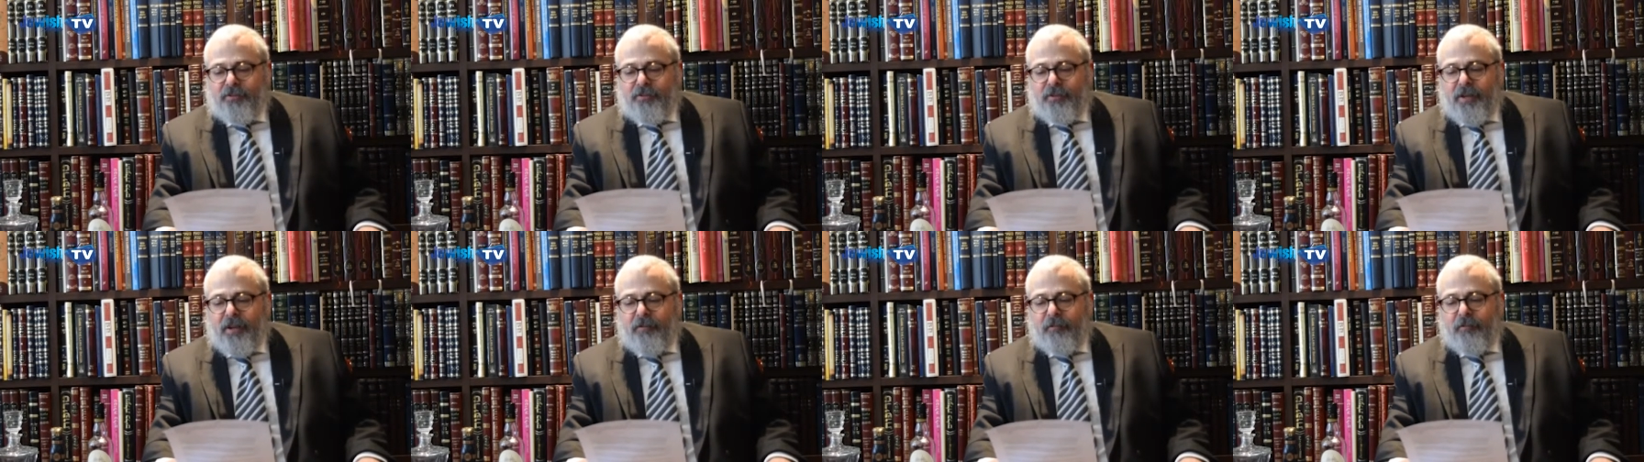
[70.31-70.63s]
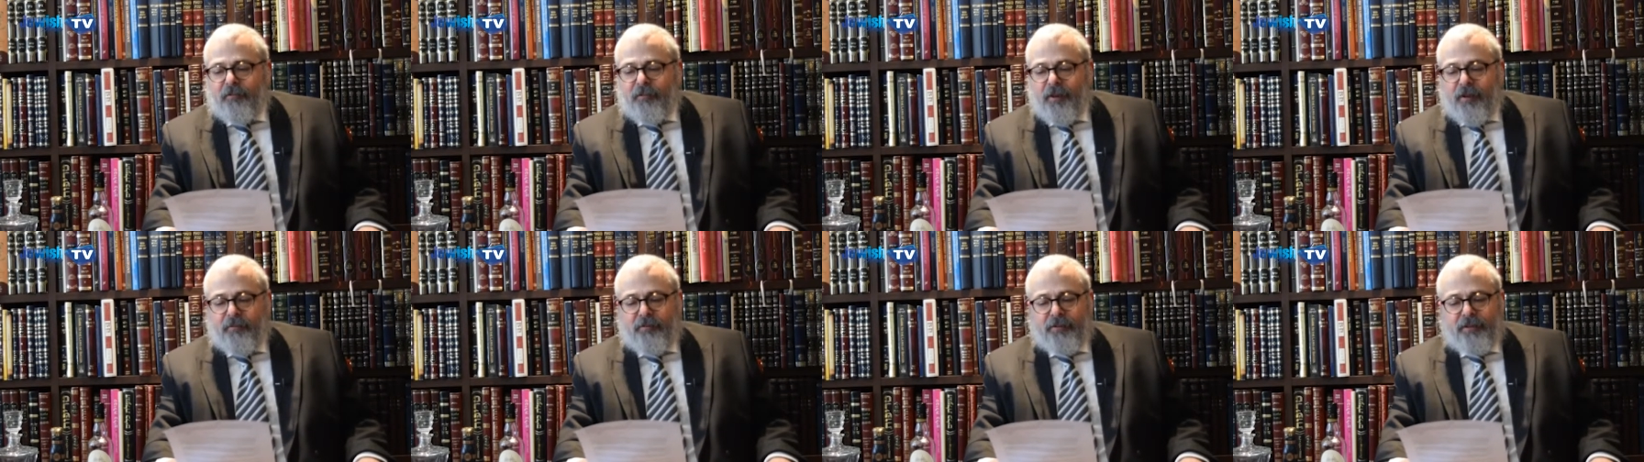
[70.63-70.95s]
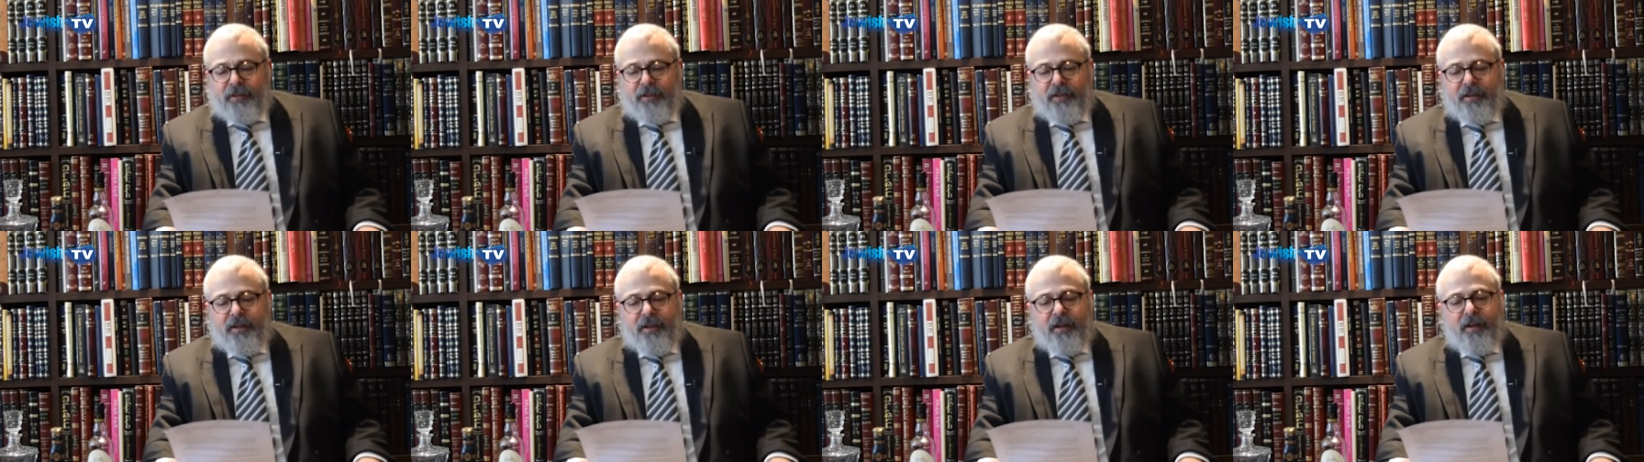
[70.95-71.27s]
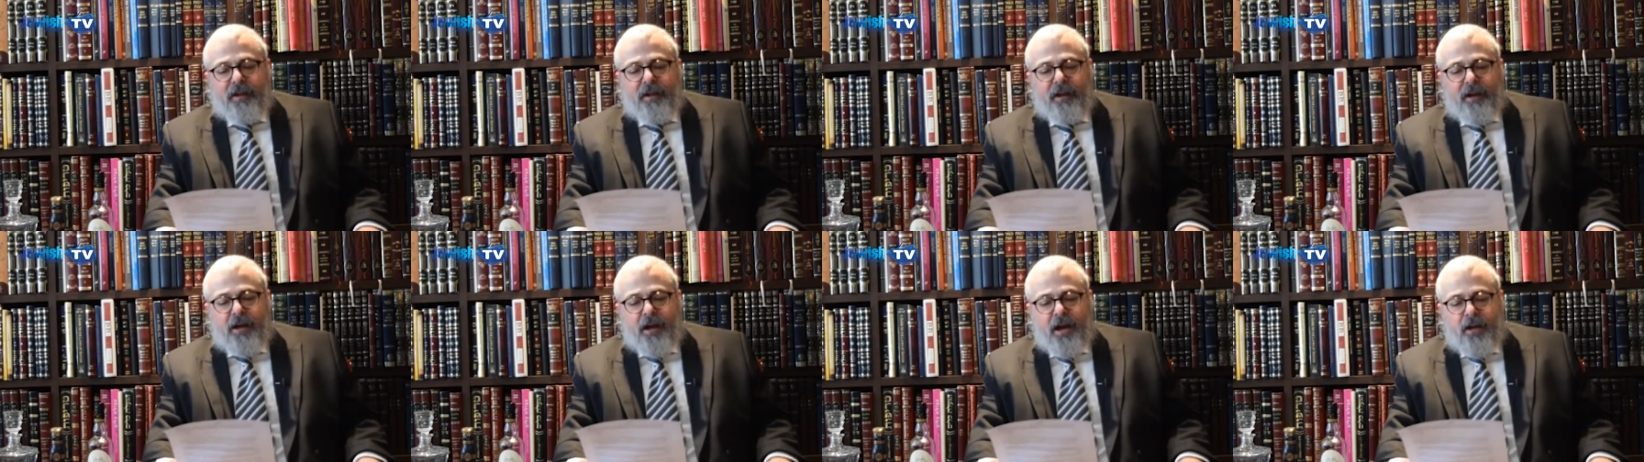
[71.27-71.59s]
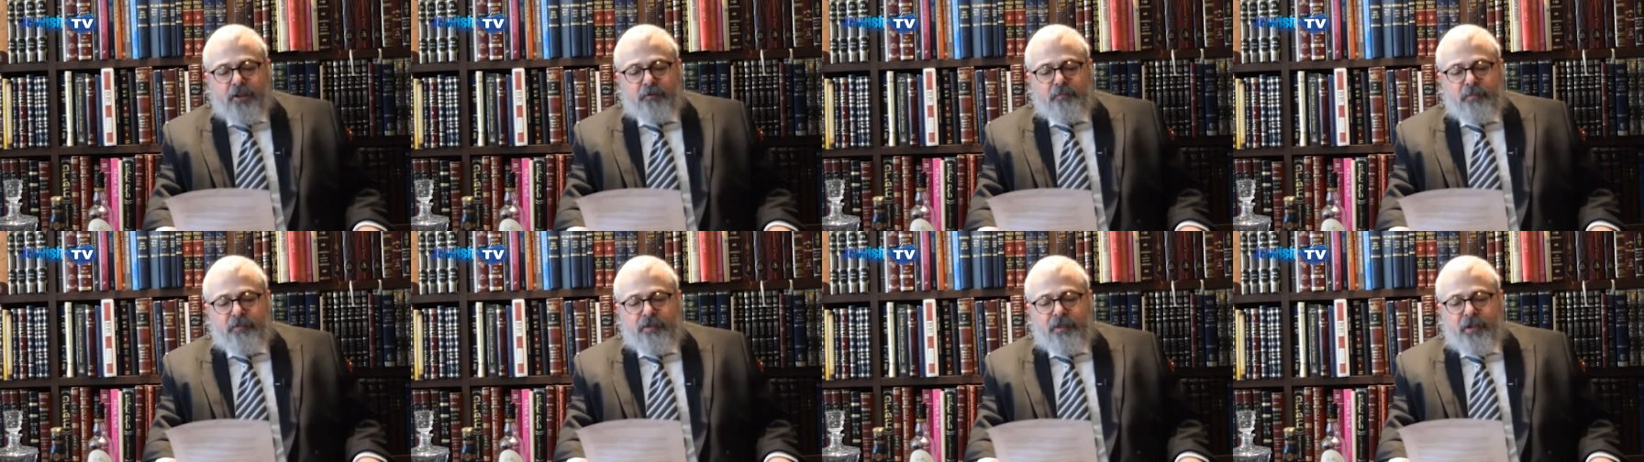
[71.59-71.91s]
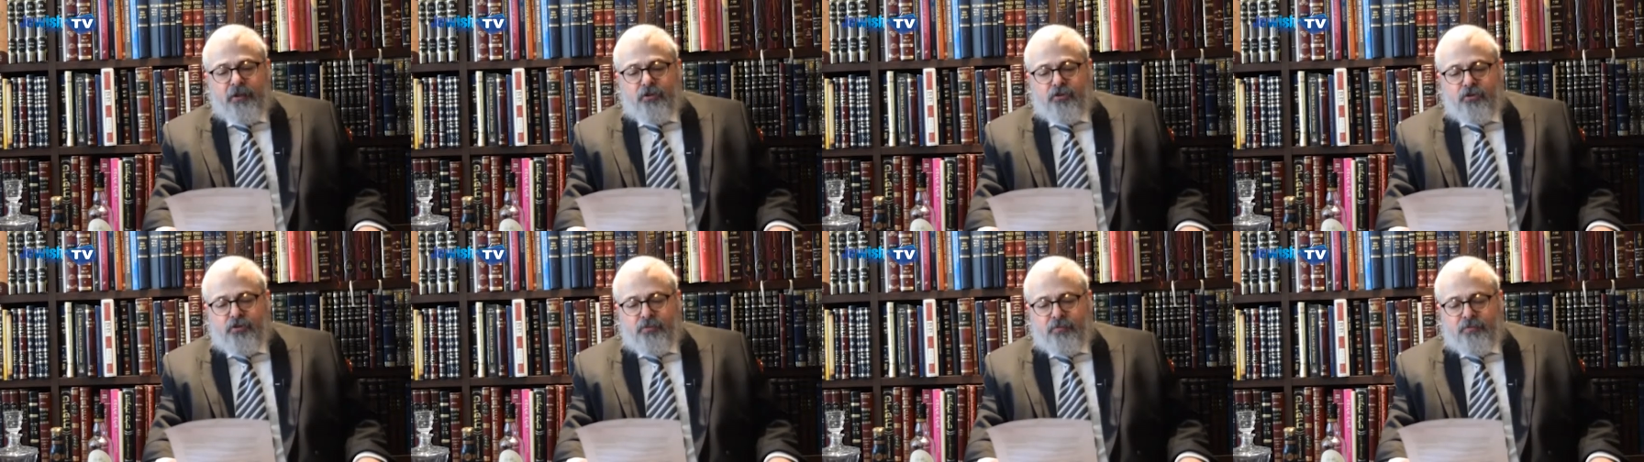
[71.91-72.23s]
to have a family, a husband,
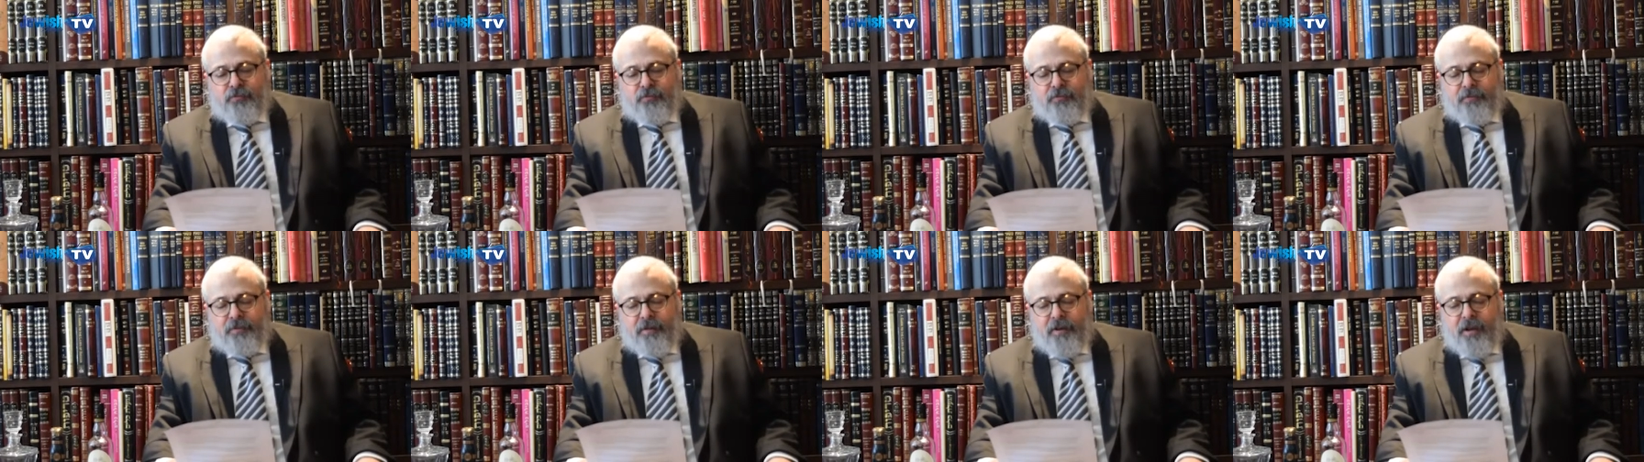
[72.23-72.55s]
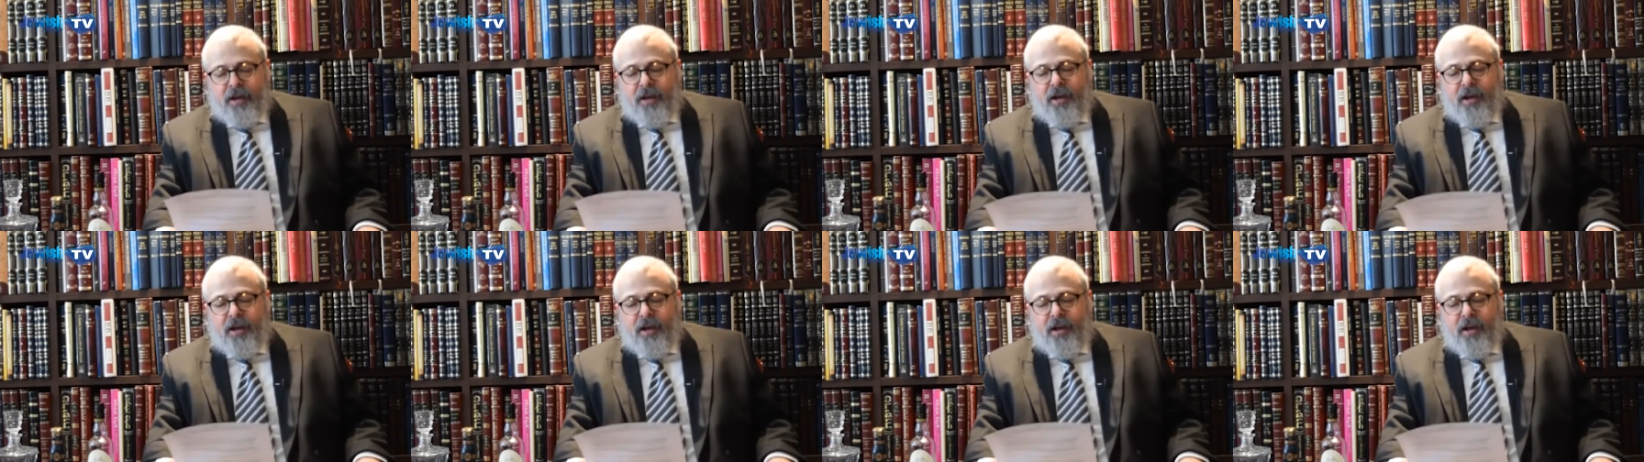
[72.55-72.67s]
and children.